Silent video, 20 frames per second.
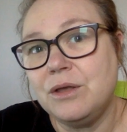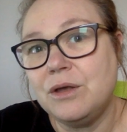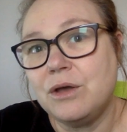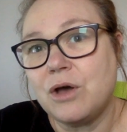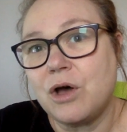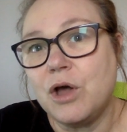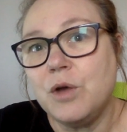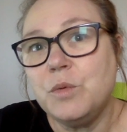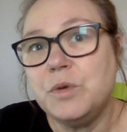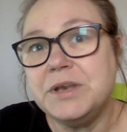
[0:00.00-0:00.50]

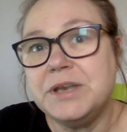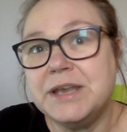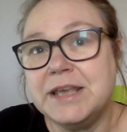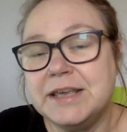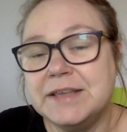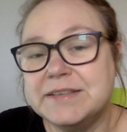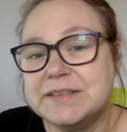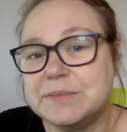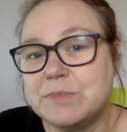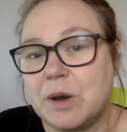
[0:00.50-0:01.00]
I would
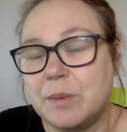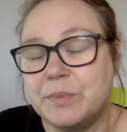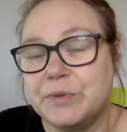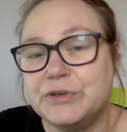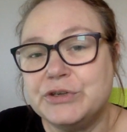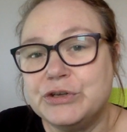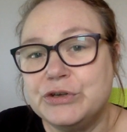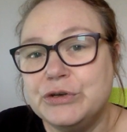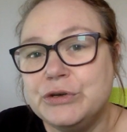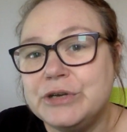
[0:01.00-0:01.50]
need some
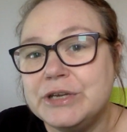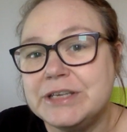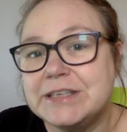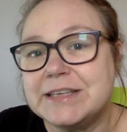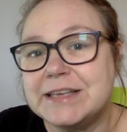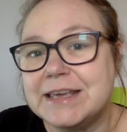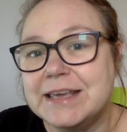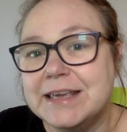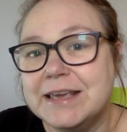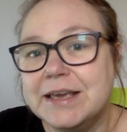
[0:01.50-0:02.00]

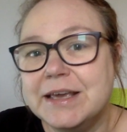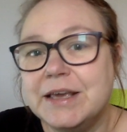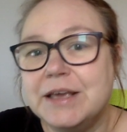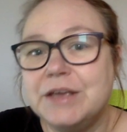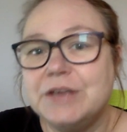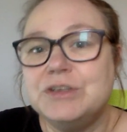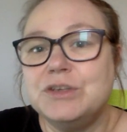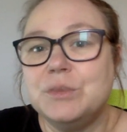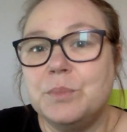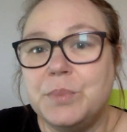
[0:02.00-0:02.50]
opportunity
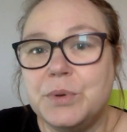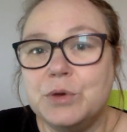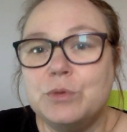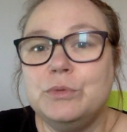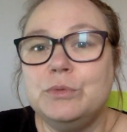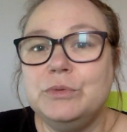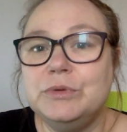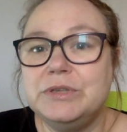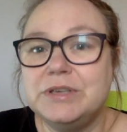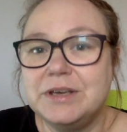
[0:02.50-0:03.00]
to
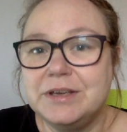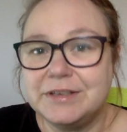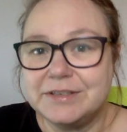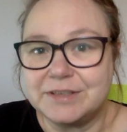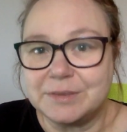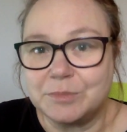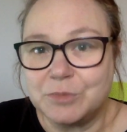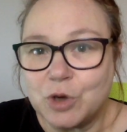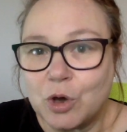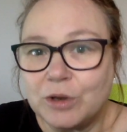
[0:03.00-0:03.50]
build
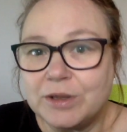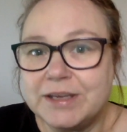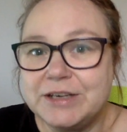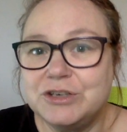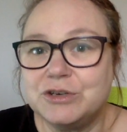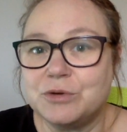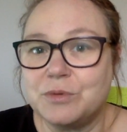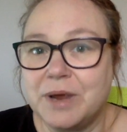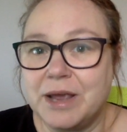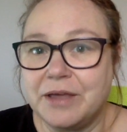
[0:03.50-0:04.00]
some knowledge
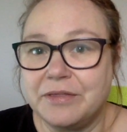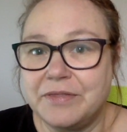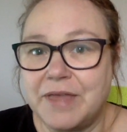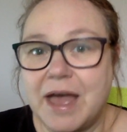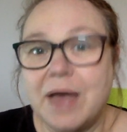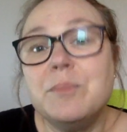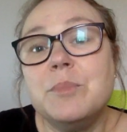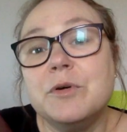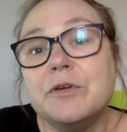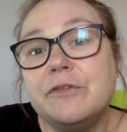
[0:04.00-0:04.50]
around
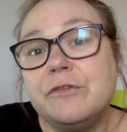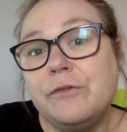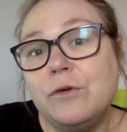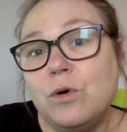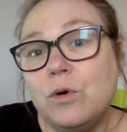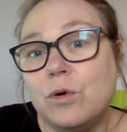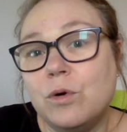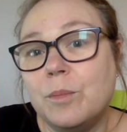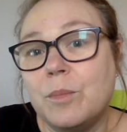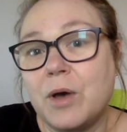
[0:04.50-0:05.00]
that
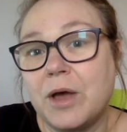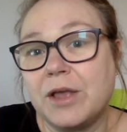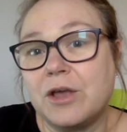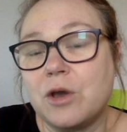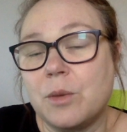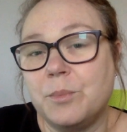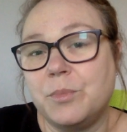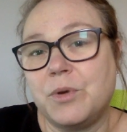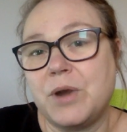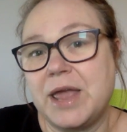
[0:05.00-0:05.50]
before my
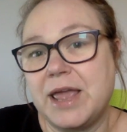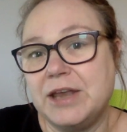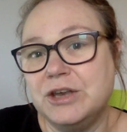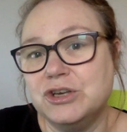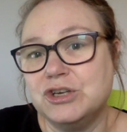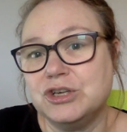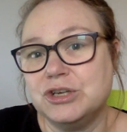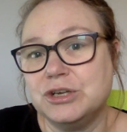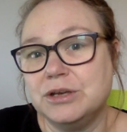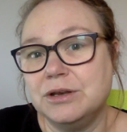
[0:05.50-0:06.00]

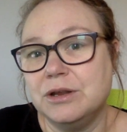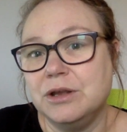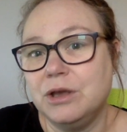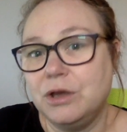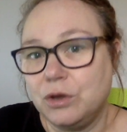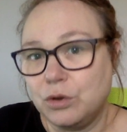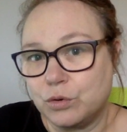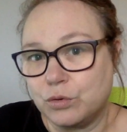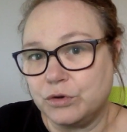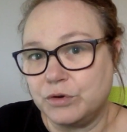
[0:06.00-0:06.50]
comprehension
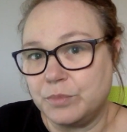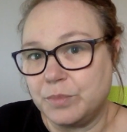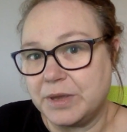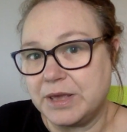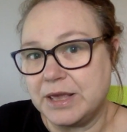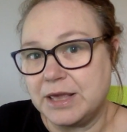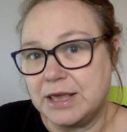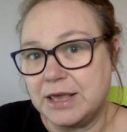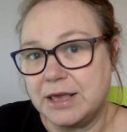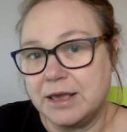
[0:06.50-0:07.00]
could
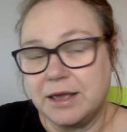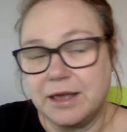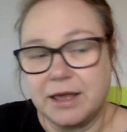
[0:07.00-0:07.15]
be